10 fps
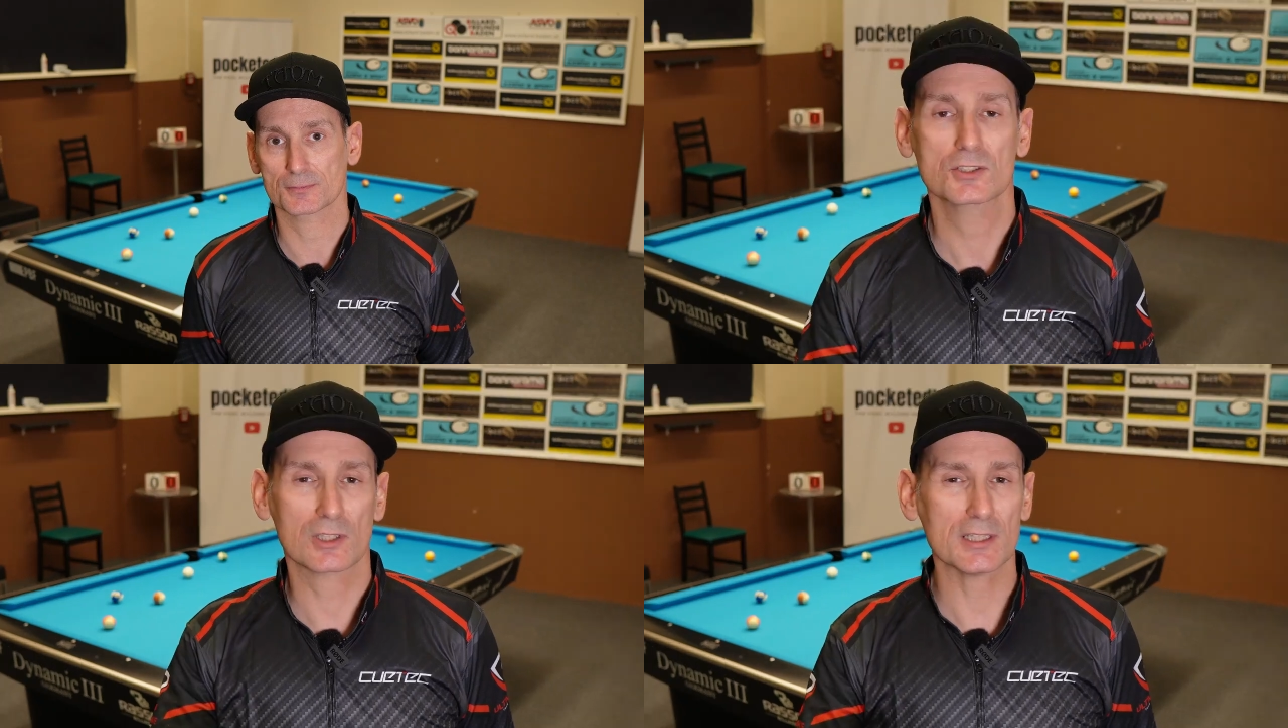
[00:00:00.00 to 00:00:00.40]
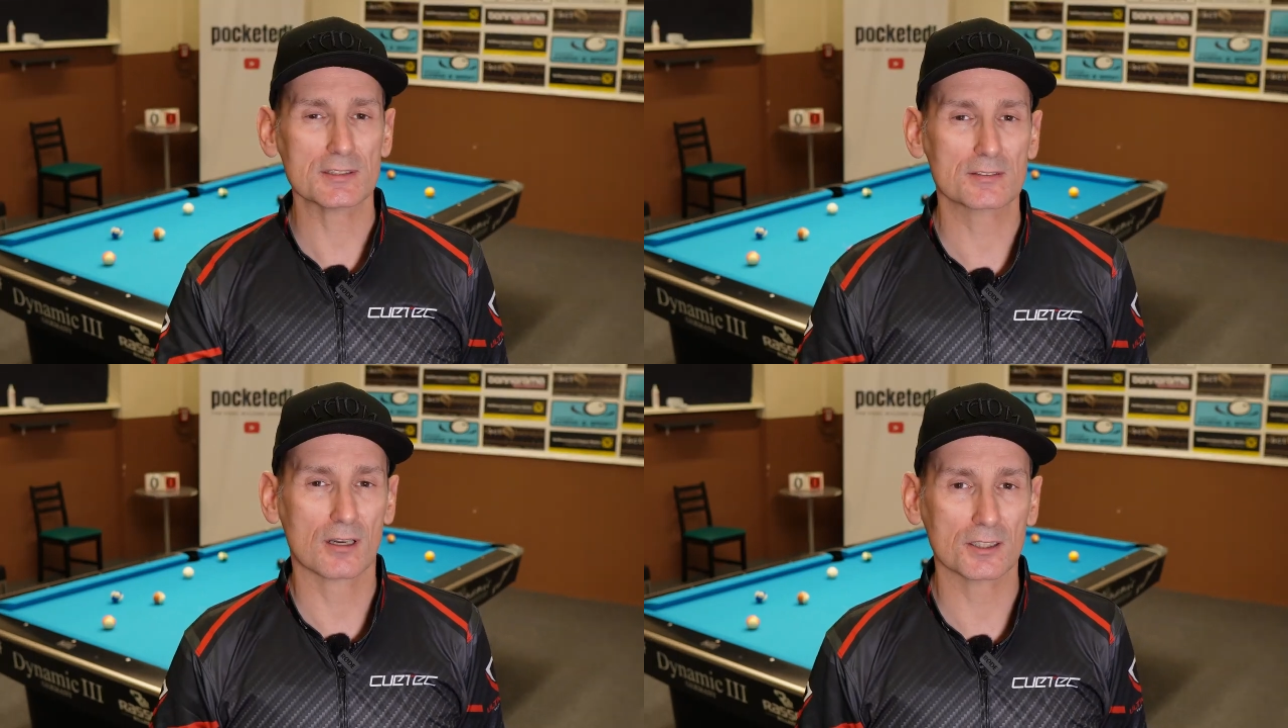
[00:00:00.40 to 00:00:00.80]
So let's
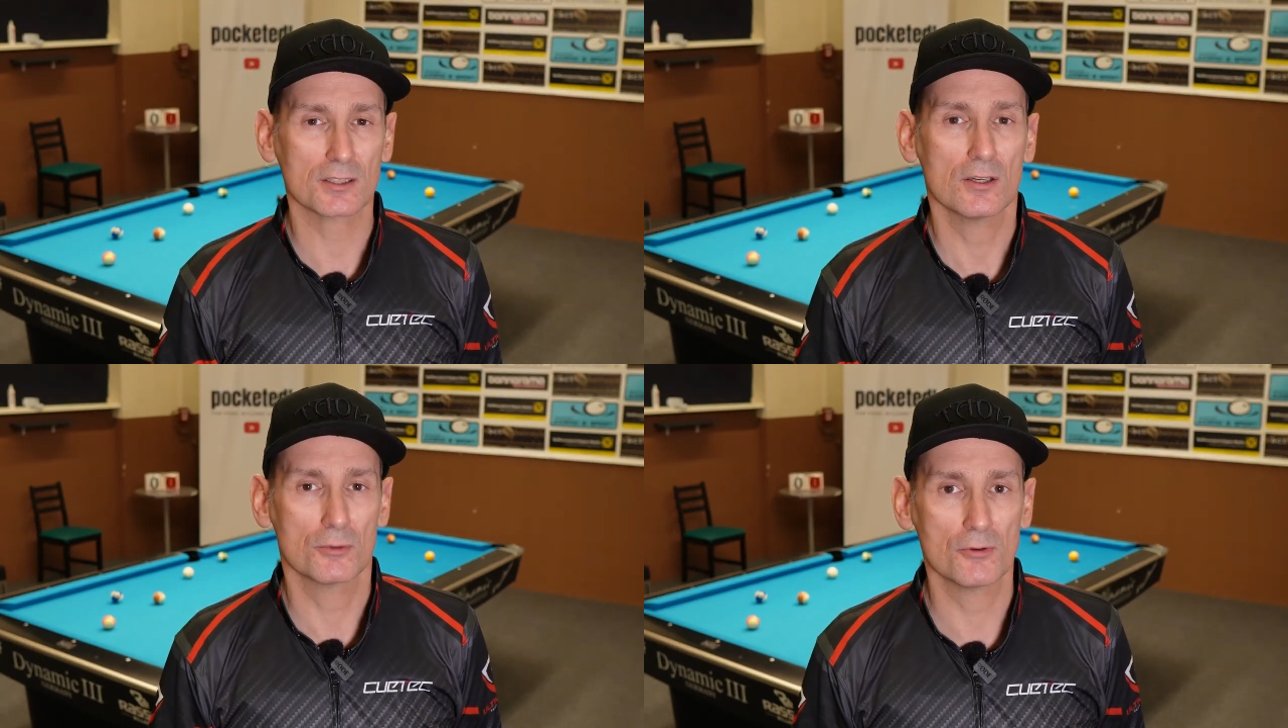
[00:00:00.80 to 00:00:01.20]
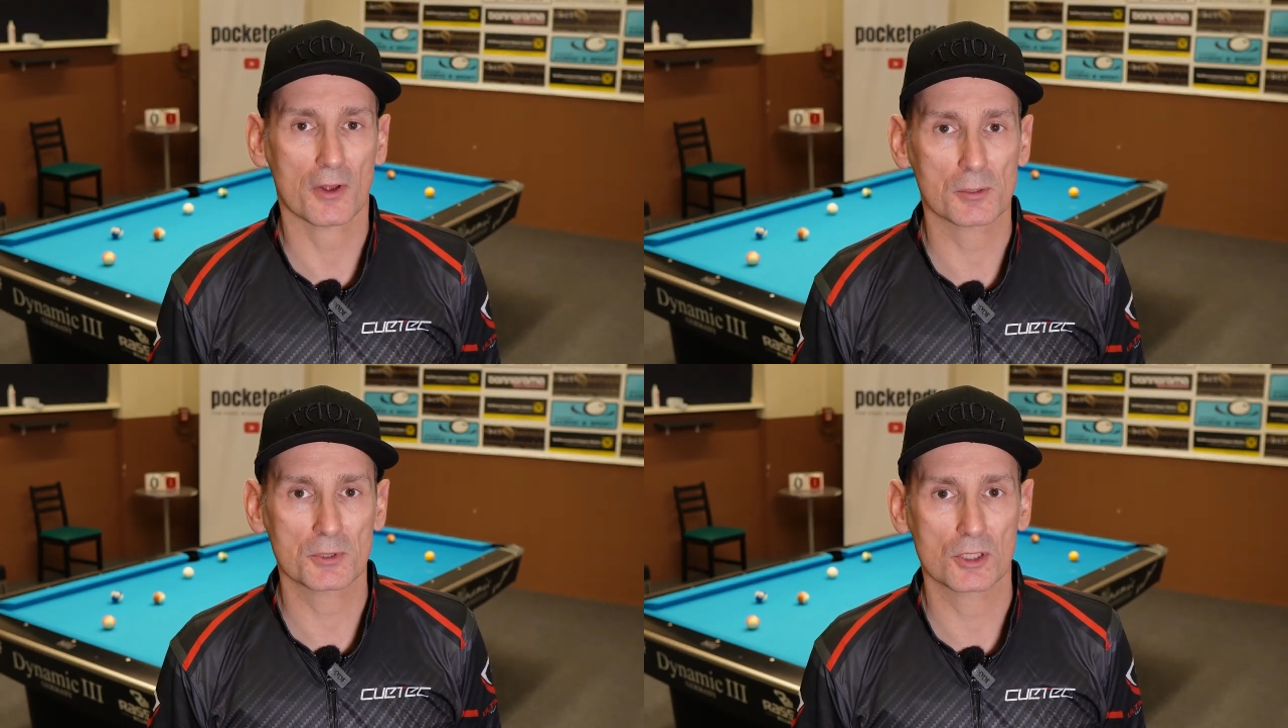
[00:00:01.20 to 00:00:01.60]
start with
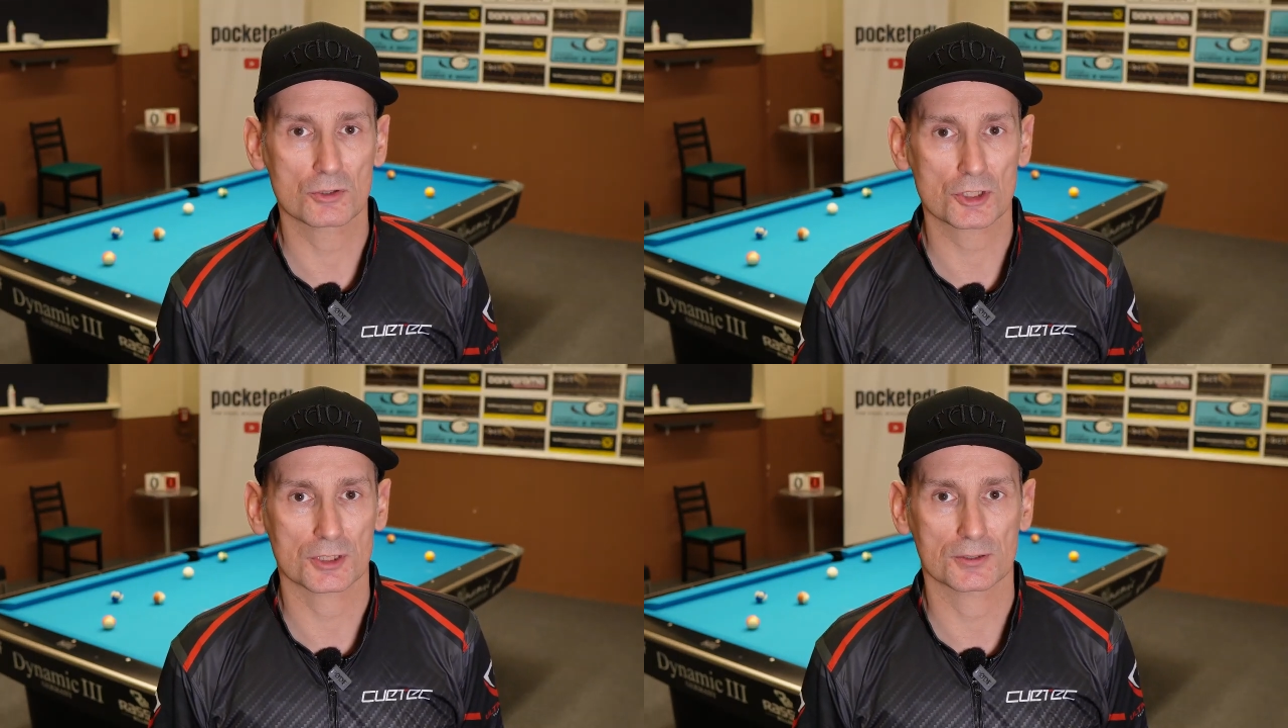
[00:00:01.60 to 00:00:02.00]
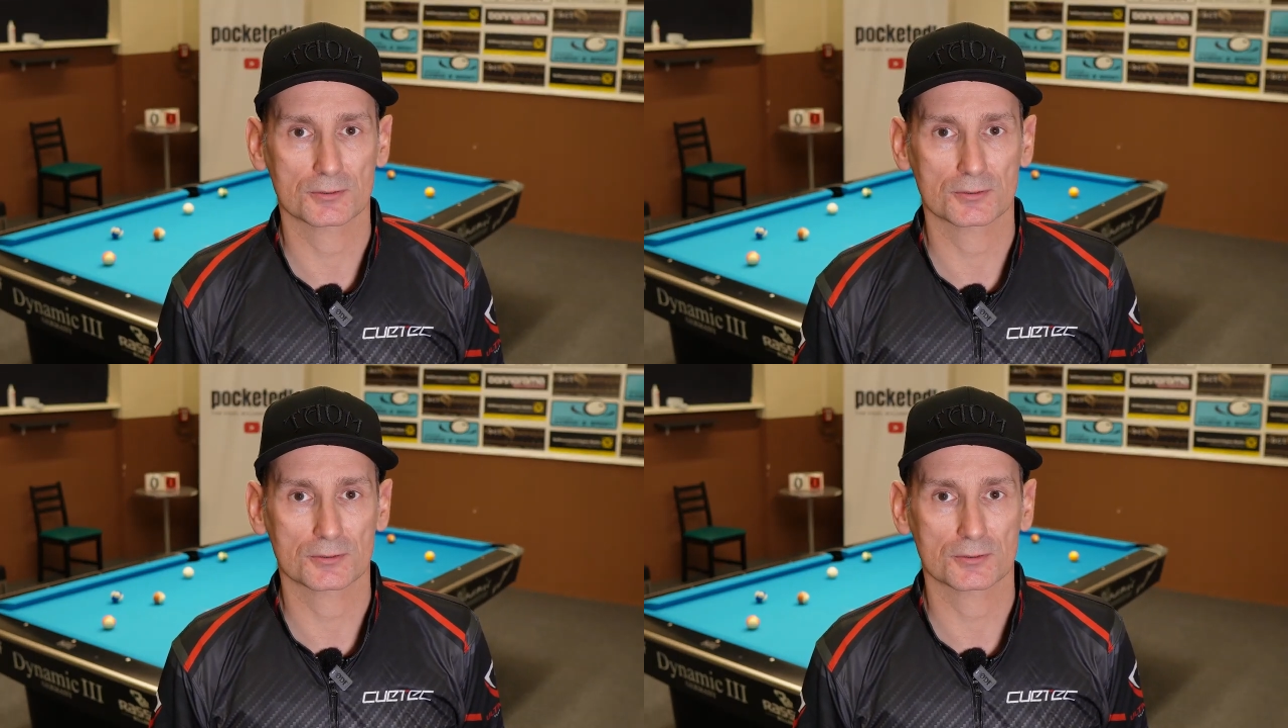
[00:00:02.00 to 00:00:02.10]
Albin Ouschan.